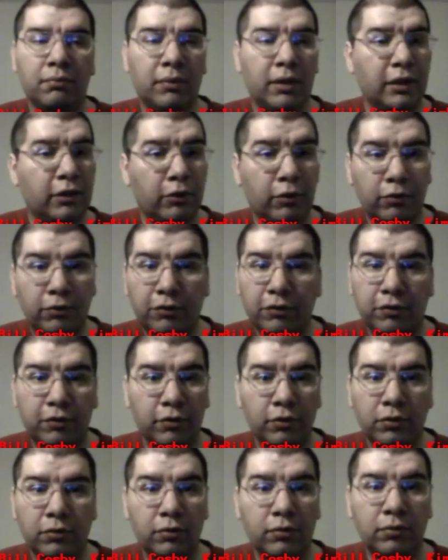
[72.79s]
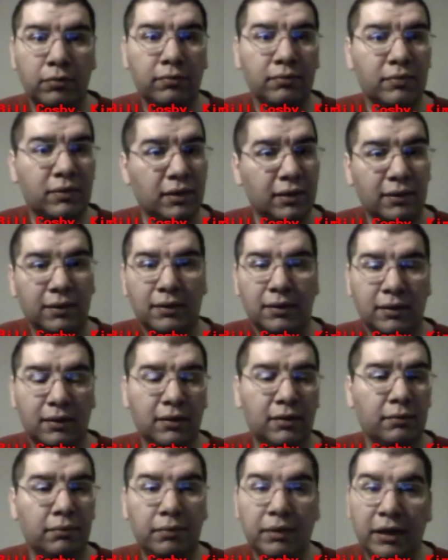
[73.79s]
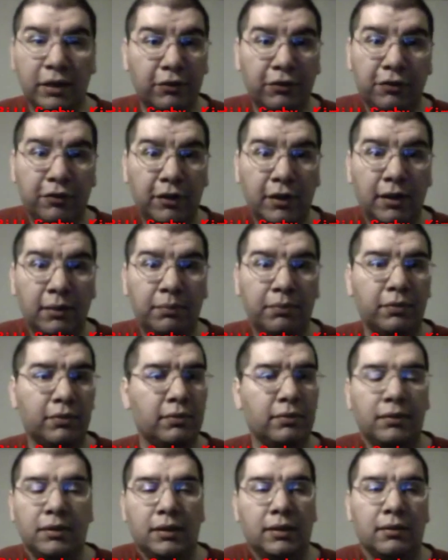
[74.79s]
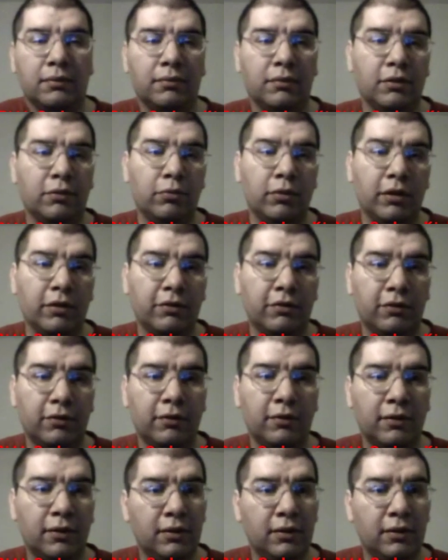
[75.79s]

My Girl Two, and Black Sheep, and the rest.